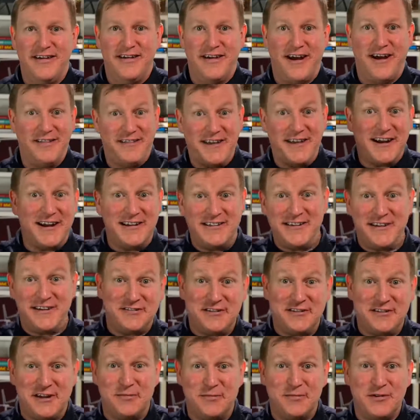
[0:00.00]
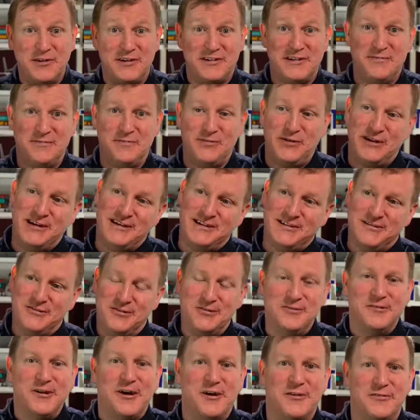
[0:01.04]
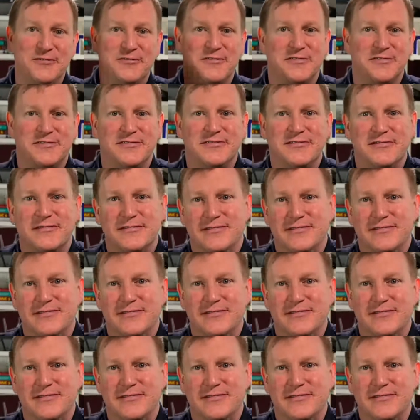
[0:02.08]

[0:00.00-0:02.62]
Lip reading: I think I did something good, but who knows?